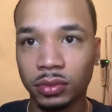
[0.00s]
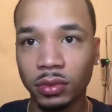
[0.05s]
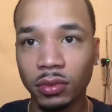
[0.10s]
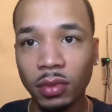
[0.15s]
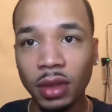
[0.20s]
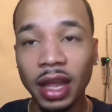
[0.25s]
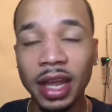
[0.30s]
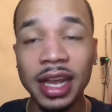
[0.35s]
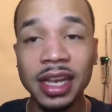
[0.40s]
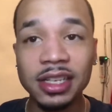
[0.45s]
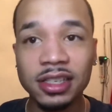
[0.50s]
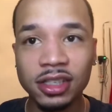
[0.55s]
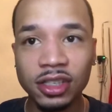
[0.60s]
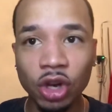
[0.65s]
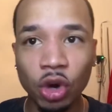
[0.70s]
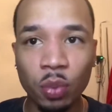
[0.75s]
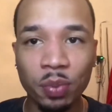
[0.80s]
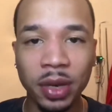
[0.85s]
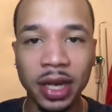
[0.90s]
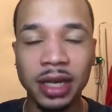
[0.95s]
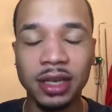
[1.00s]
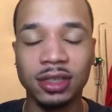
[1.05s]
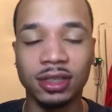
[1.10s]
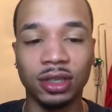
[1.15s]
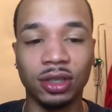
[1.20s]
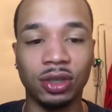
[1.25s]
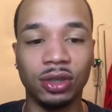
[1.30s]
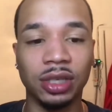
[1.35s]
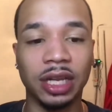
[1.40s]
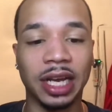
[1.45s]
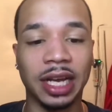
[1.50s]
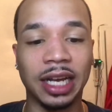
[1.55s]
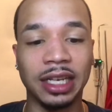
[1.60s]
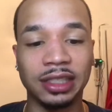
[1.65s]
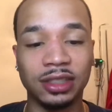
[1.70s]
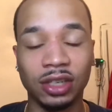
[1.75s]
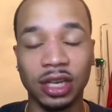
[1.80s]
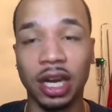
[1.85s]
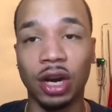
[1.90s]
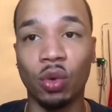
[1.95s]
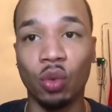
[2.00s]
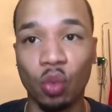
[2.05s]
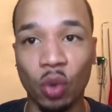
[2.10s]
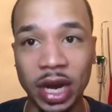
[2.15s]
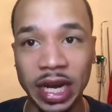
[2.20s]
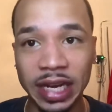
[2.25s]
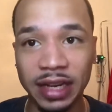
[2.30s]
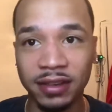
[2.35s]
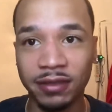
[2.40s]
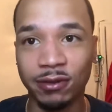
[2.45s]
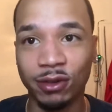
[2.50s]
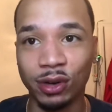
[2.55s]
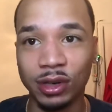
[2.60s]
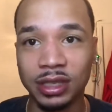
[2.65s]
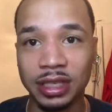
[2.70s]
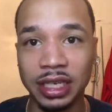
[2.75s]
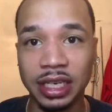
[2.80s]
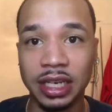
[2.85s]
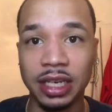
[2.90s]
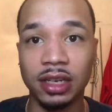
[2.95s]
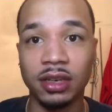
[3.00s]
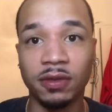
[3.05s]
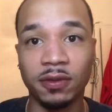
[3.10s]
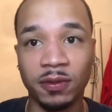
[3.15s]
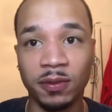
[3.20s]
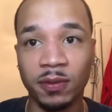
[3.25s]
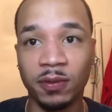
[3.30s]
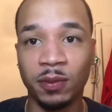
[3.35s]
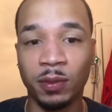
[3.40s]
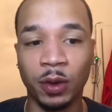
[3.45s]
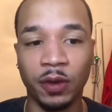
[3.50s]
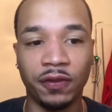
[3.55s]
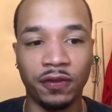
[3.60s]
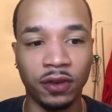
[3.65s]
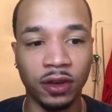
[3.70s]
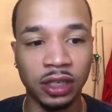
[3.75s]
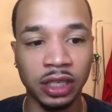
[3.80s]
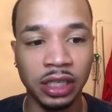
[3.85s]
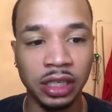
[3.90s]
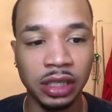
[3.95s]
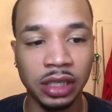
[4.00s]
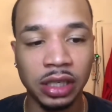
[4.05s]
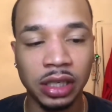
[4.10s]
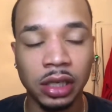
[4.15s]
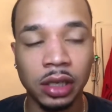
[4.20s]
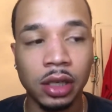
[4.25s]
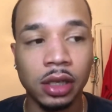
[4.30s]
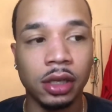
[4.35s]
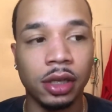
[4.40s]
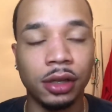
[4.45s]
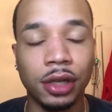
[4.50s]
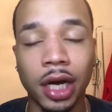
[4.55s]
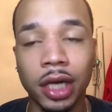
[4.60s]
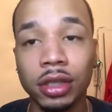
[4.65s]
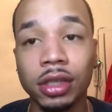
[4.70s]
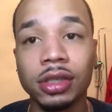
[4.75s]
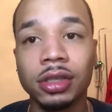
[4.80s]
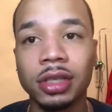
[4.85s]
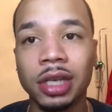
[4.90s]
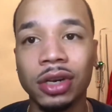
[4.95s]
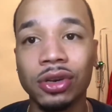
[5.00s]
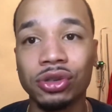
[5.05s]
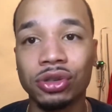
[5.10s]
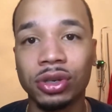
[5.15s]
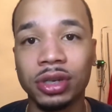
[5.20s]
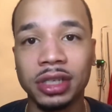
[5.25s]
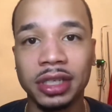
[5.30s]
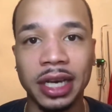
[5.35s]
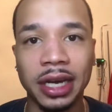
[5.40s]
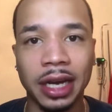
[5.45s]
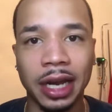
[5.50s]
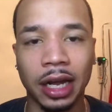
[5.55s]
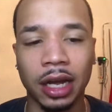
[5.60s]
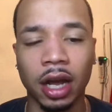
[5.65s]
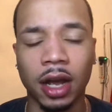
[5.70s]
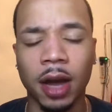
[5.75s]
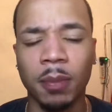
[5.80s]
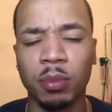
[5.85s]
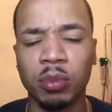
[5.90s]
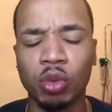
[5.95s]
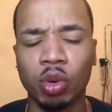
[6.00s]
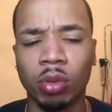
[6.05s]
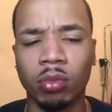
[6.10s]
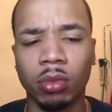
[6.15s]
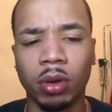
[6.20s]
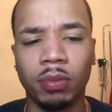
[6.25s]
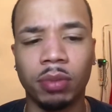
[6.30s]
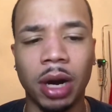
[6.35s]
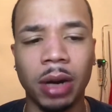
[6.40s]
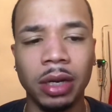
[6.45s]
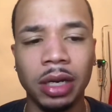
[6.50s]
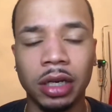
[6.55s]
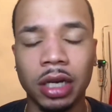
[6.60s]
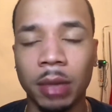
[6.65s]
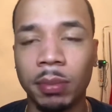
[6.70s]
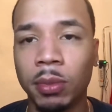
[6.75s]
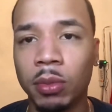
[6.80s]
it's still pink. So like, I still gotta wait for it to heal fully. The doctor said it was gonna take like probably a couple more